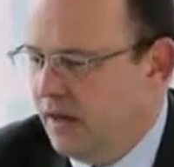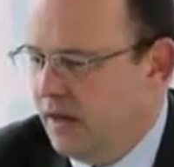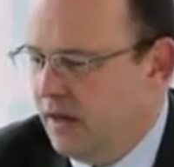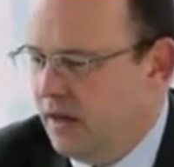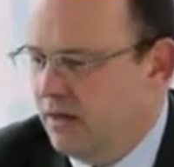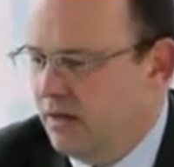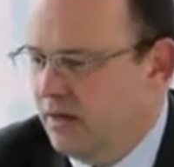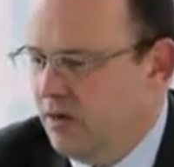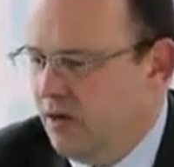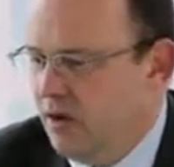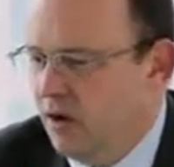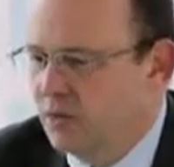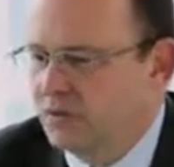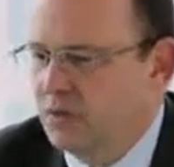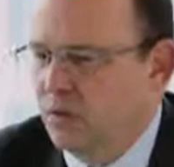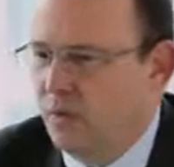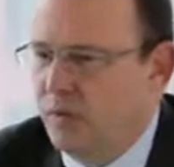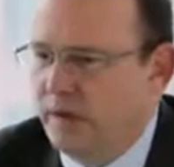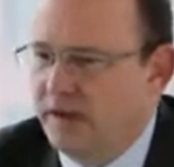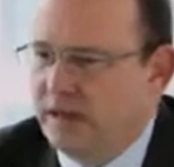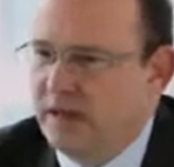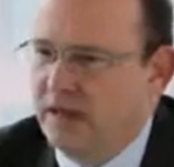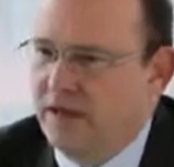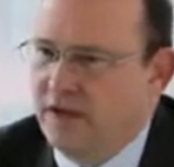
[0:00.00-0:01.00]
you also
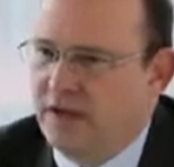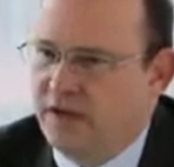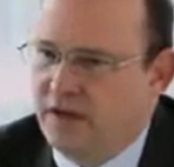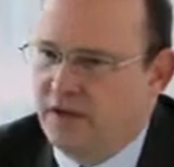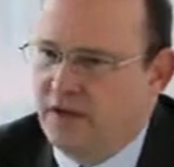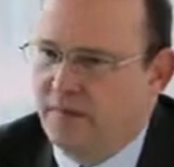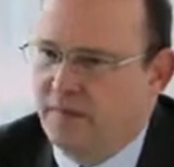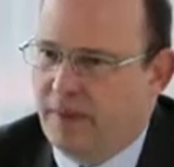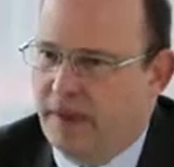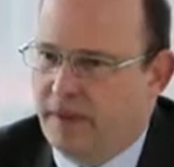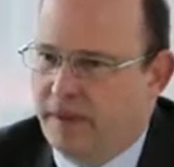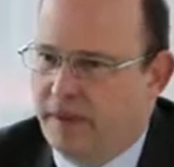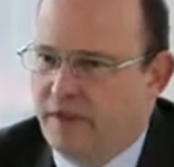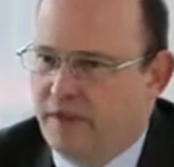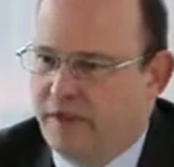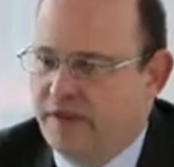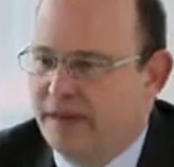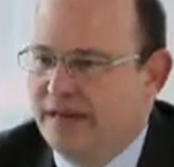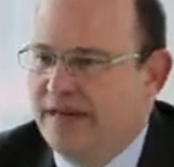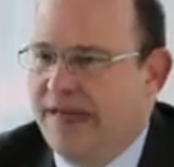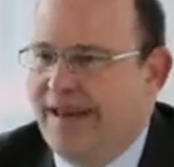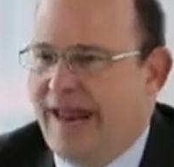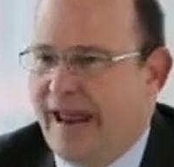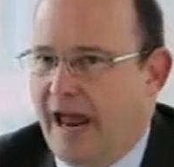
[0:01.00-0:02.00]
want to think about
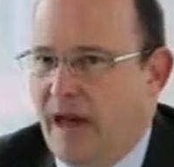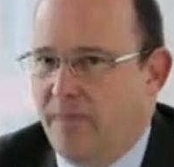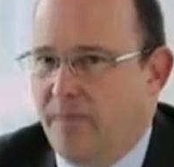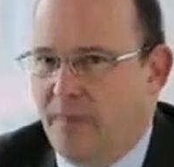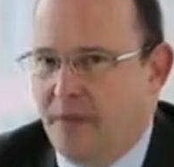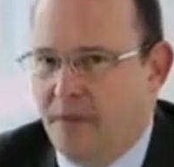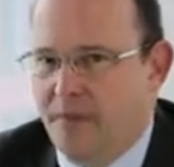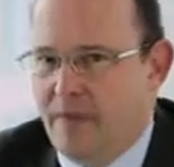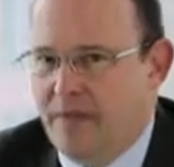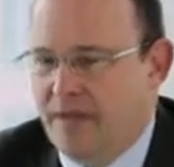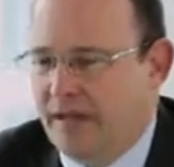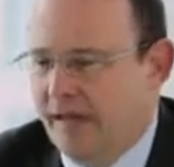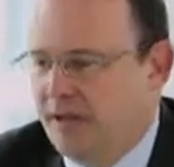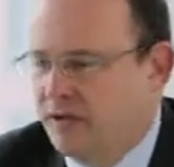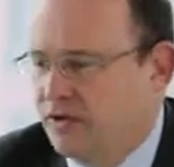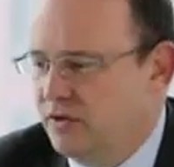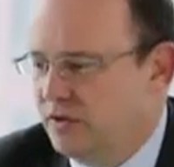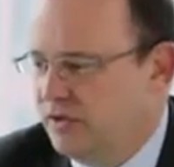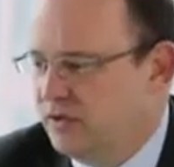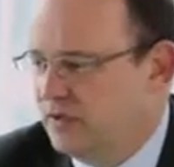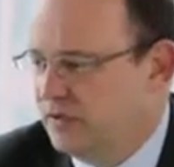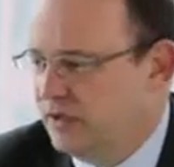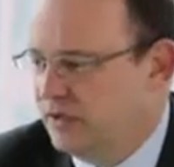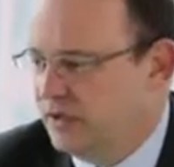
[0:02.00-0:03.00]
thin cap
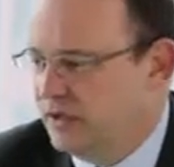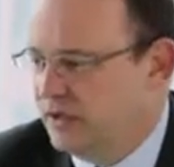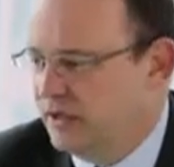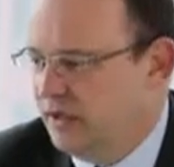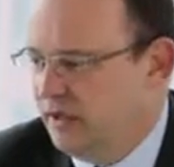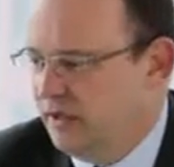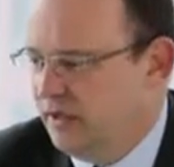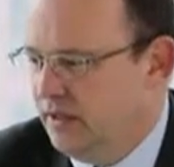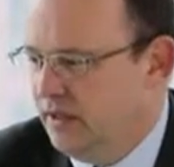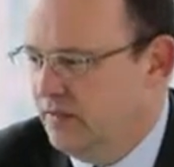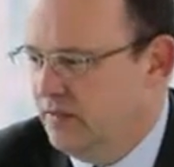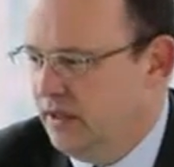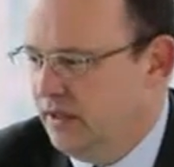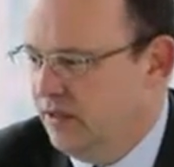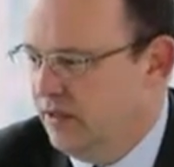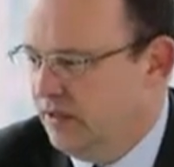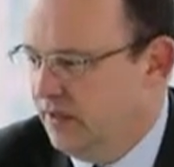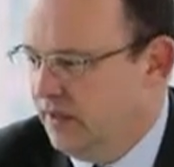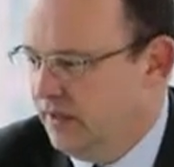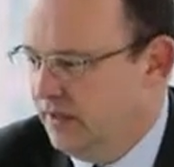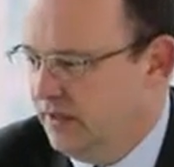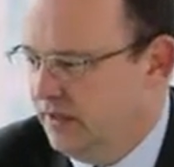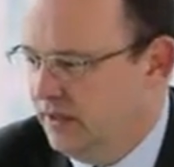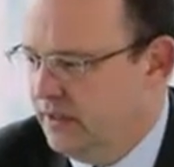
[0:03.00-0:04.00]
limitations, which can limit your
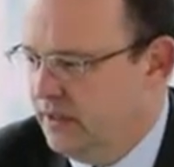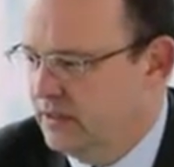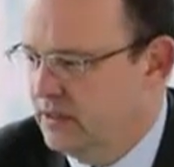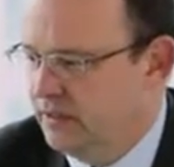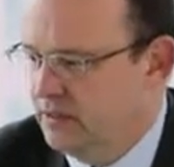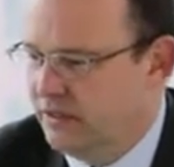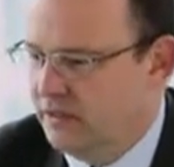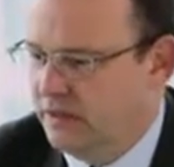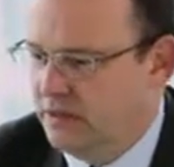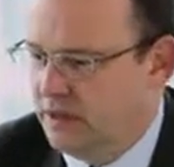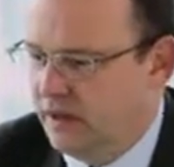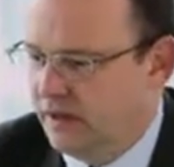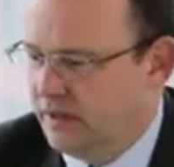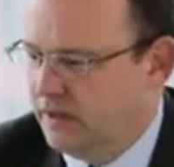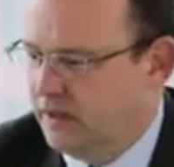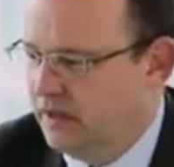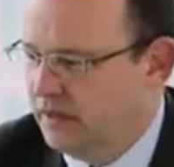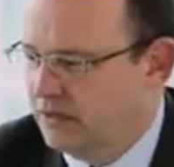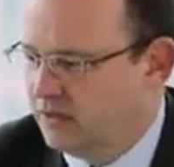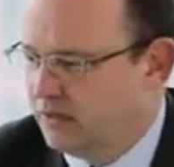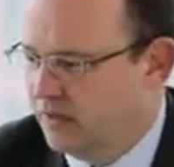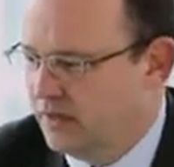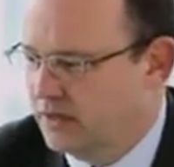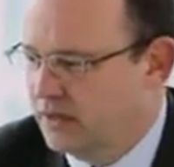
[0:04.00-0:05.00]
ability to deduct
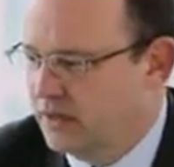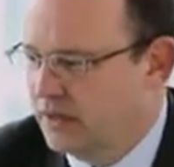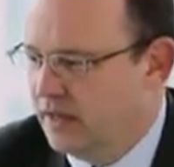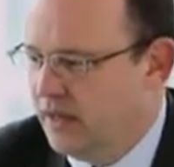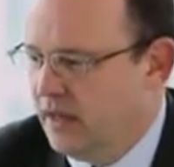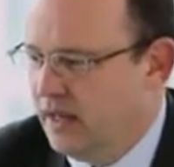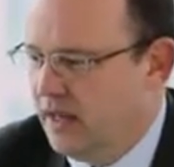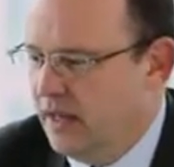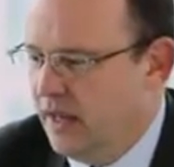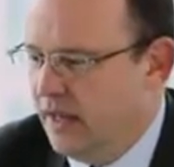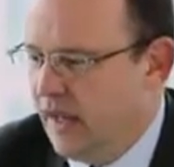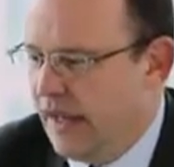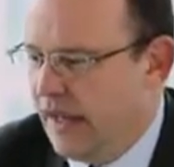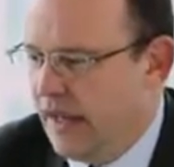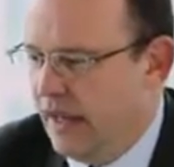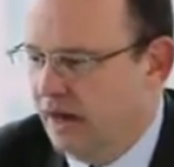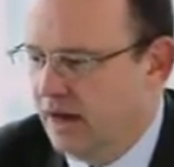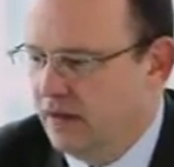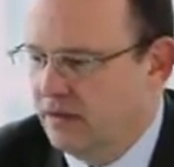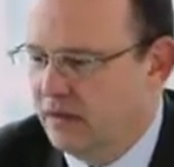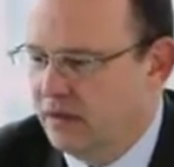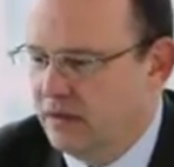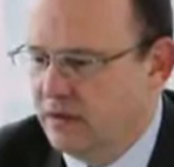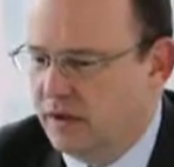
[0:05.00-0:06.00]
interest
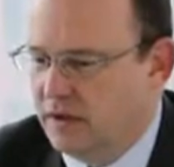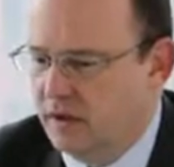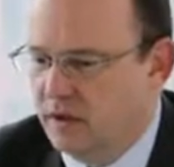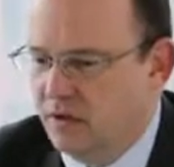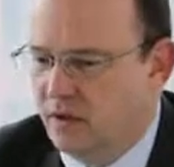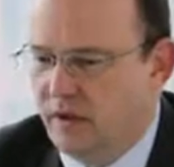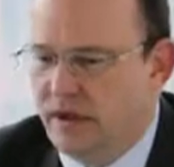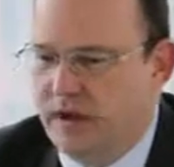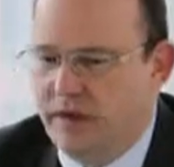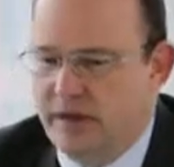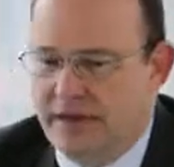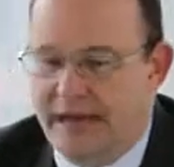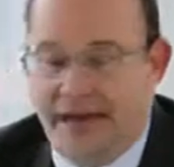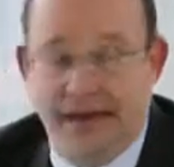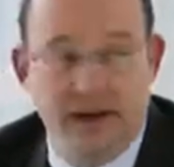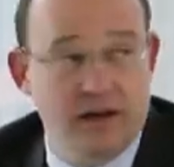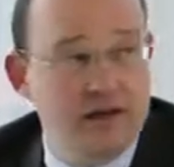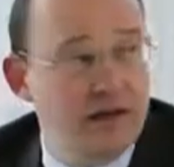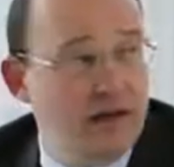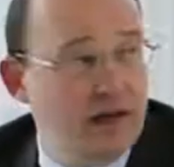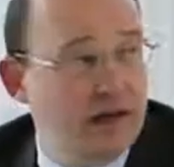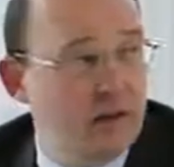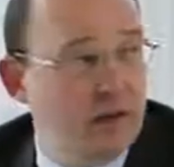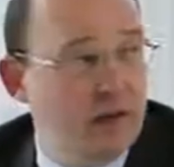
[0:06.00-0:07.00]
and create
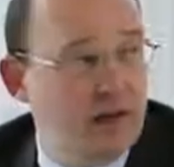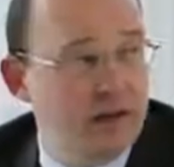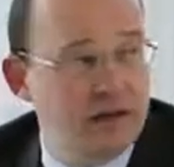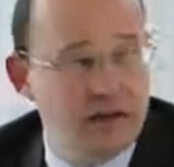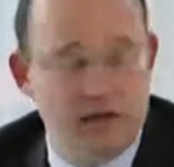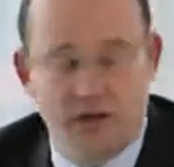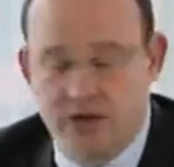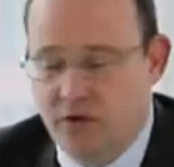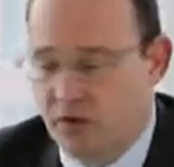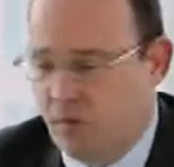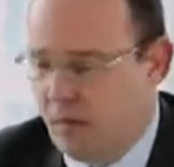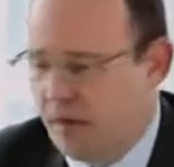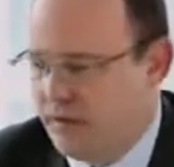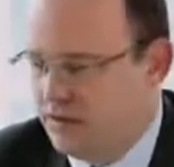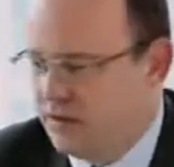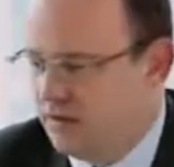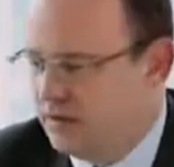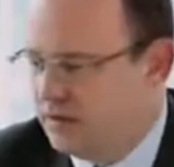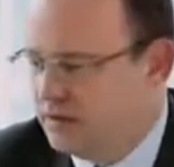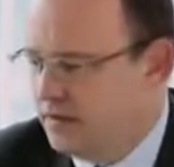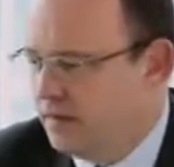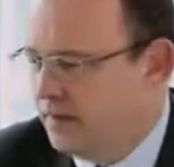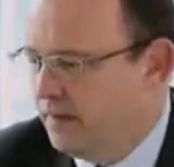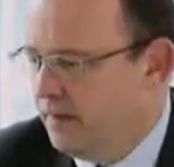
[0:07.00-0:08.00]
negative equity
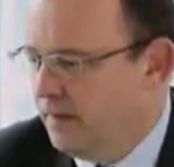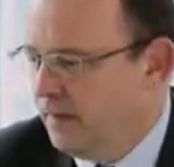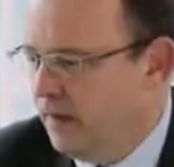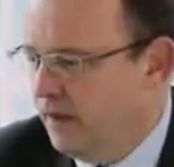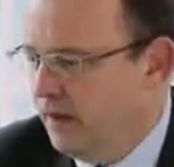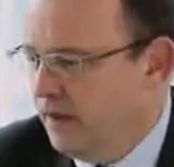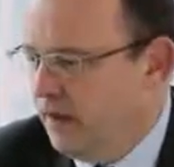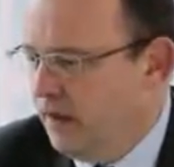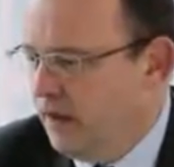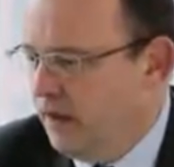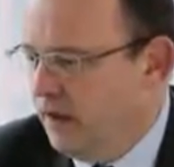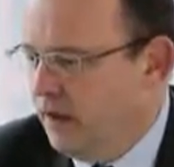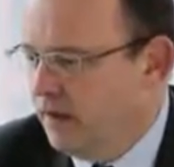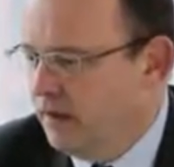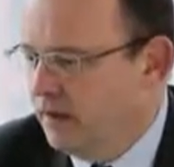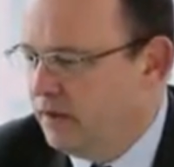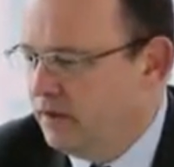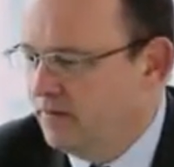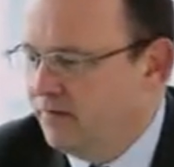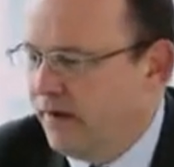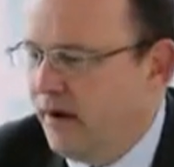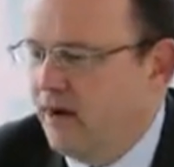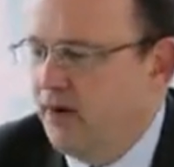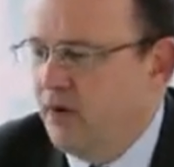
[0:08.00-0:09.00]
situations.
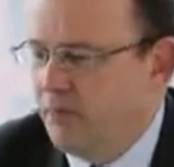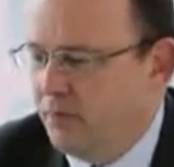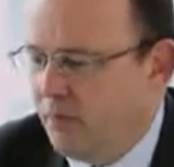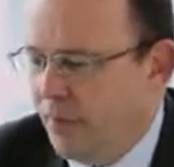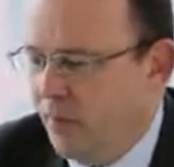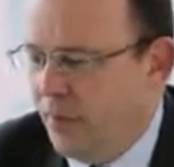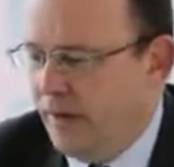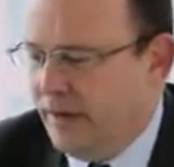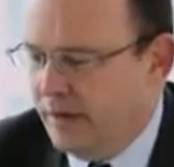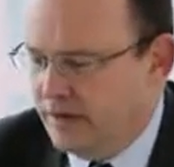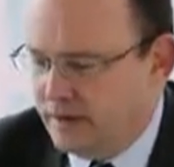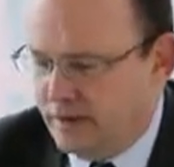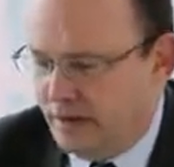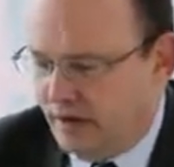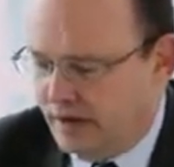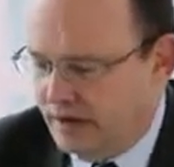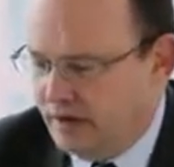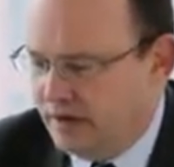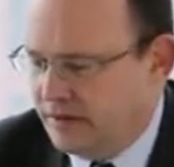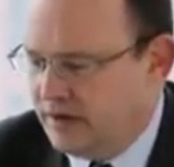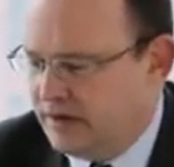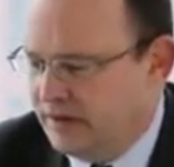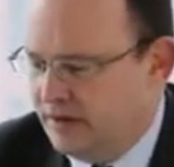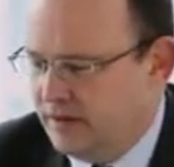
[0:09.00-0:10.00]
The final point on
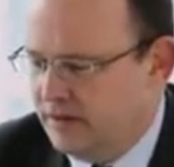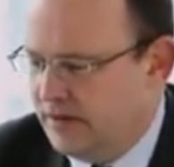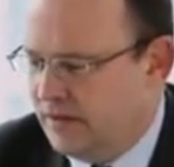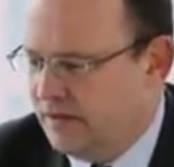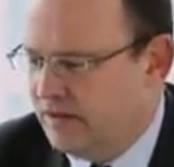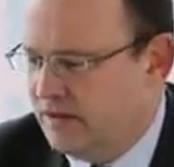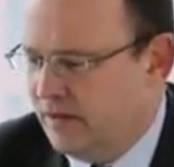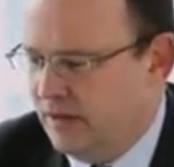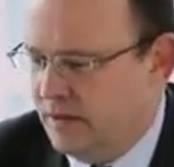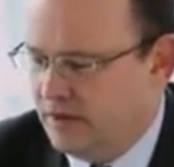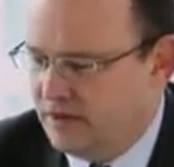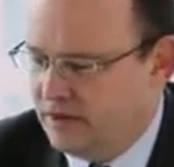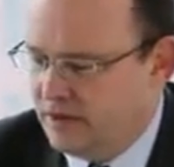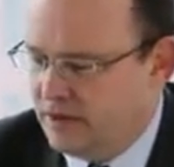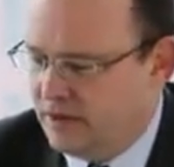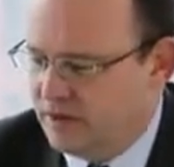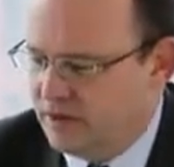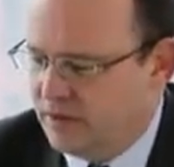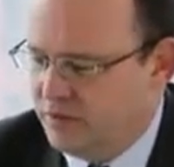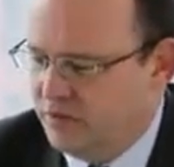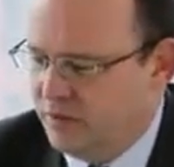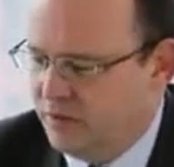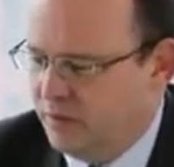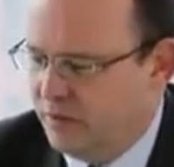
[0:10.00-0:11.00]
this is
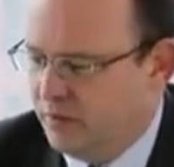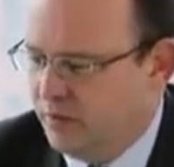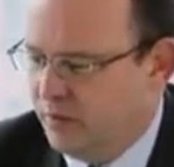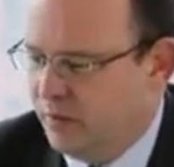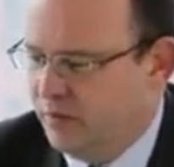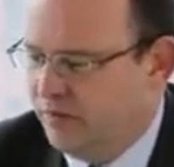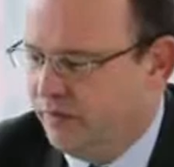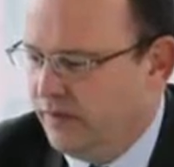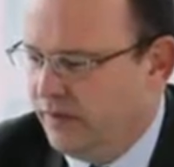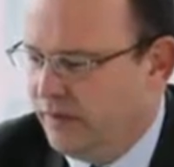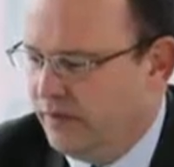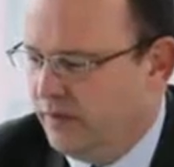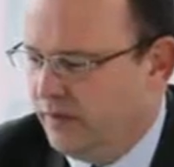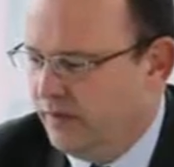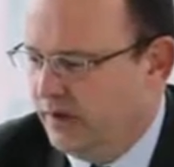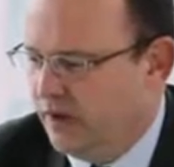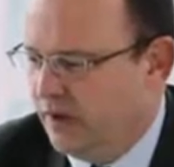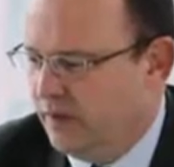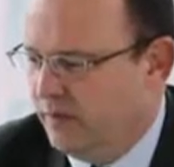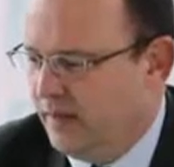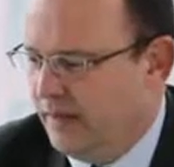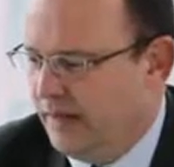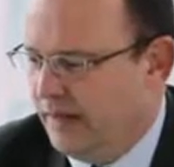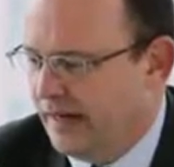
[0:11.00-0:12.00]
just real briefly
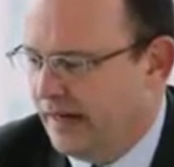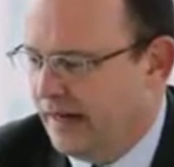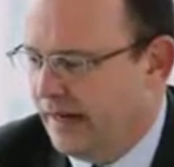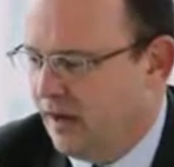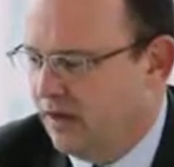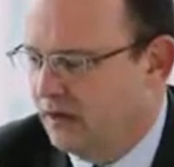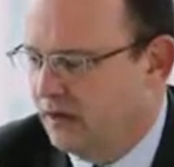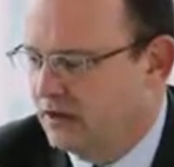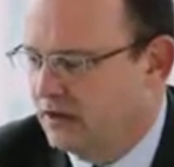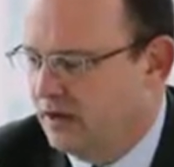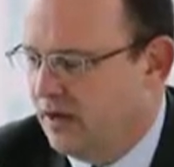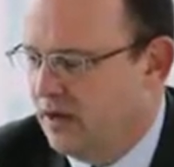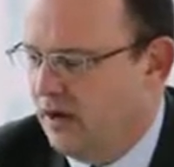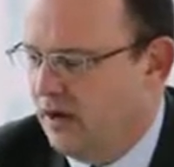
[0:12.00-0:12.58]
intercompany accounts.